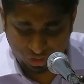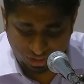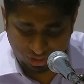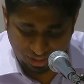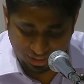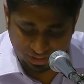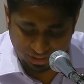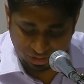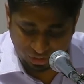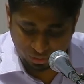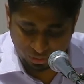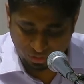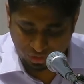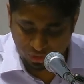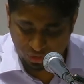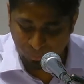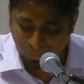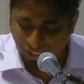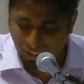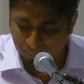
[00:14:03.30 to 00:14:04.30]
Children
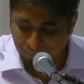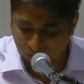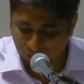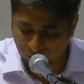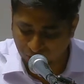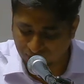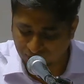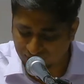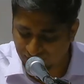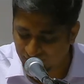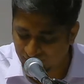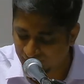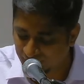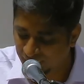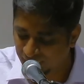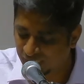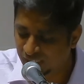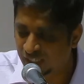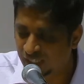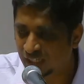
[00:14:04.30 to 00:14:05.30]
should be able to
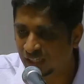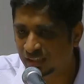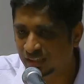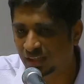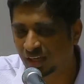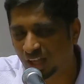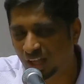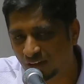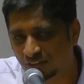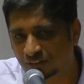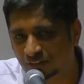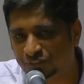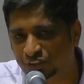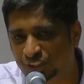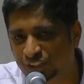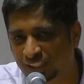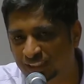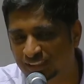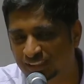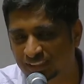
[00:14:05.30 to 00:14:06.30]
see the love
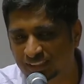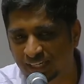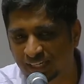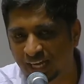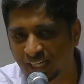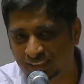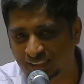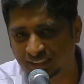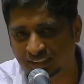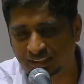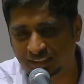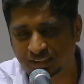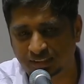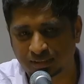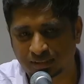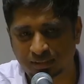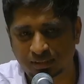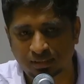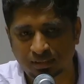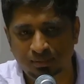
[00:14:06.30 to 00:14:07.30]
of Jesus in
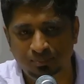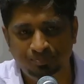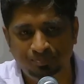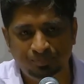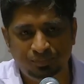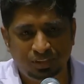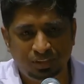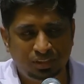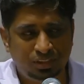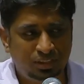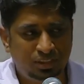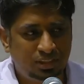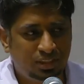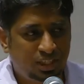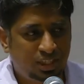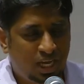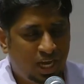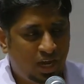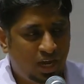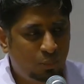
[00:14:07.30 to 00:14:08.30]
us.
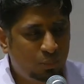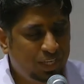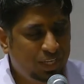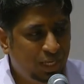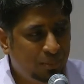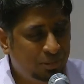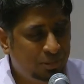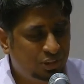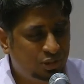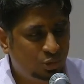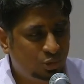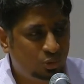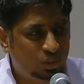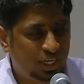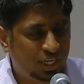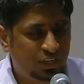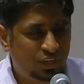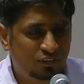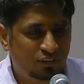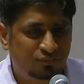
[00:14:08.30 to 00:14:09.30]
Are we able
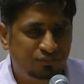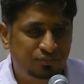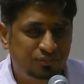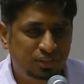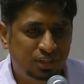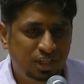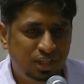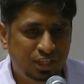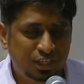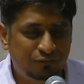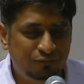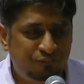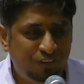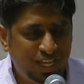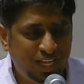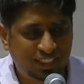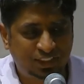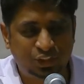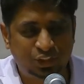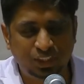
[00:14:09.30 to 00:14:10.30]
to kind of
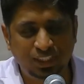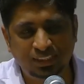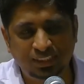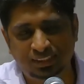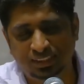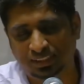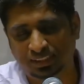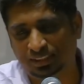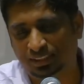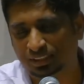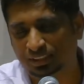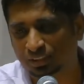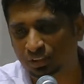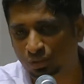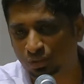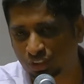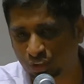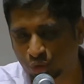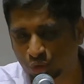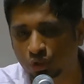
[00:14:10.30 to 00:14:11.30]
reflect
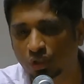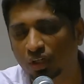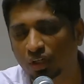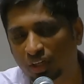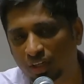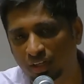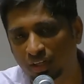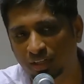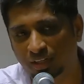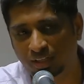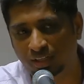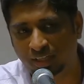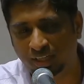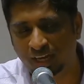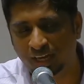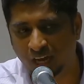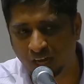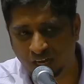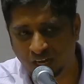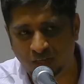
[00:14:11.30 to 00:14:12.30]
Jesus to the children
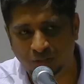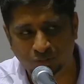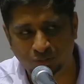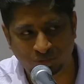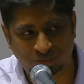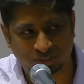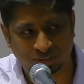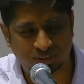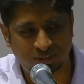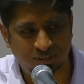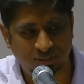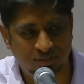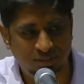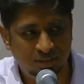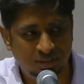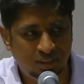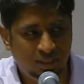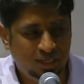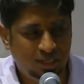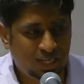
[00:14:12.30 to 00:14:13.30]
in our
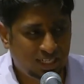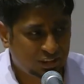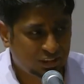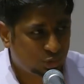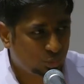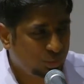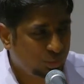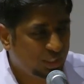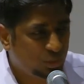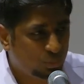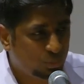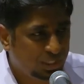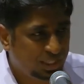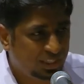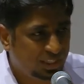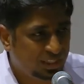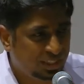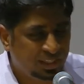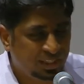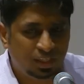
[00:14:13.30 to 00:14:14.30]
house? Last week
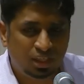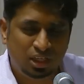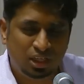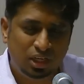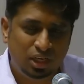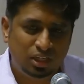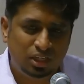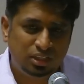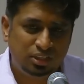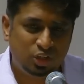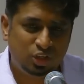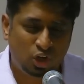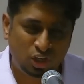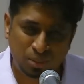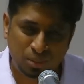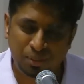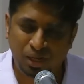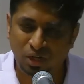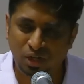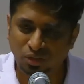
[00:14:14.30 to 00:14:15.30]
we did
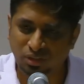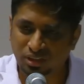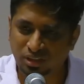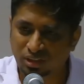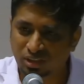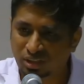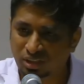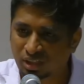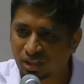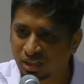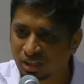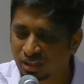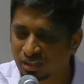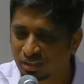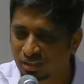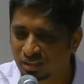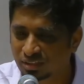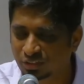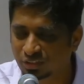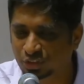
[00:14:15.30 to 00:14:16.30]
talk
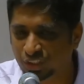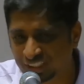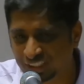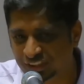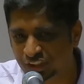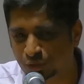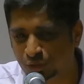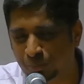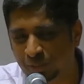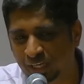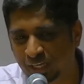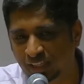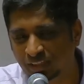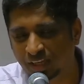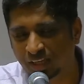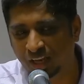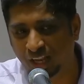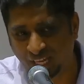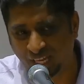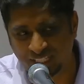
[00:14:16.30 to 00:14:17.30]
about Jesus
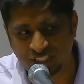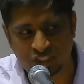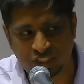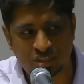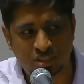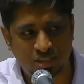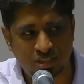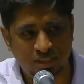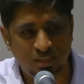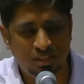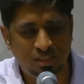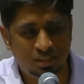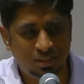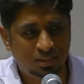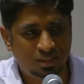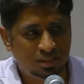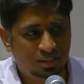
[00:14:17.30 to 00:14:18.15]
being the light.